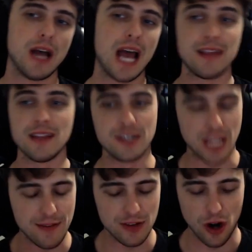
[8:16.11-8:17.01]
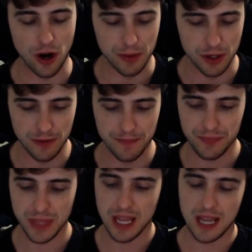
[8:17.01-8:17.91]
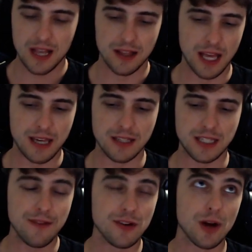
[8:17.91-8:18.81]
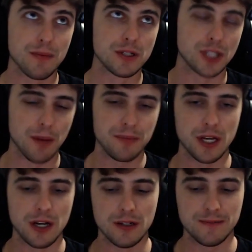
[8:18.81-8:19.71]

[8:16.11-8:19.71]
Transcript: And then David Harbour, like David Harbour is up there.